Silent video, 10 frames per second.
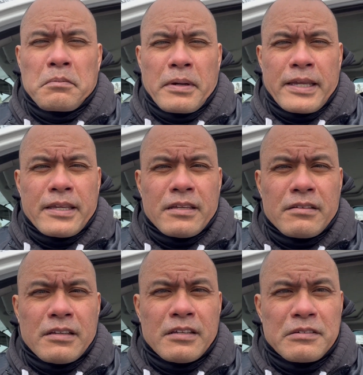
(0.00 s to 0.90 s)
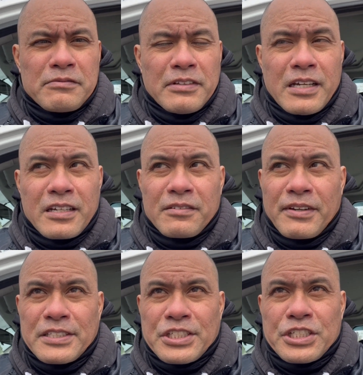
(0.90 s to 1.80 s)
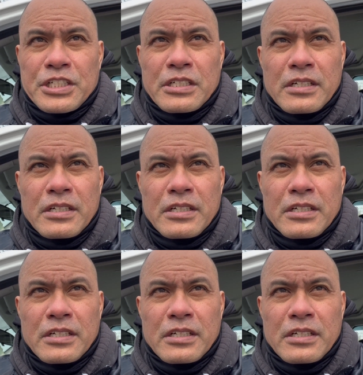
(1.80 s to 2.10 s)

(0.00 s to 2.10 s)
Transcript: biking vlog adventure.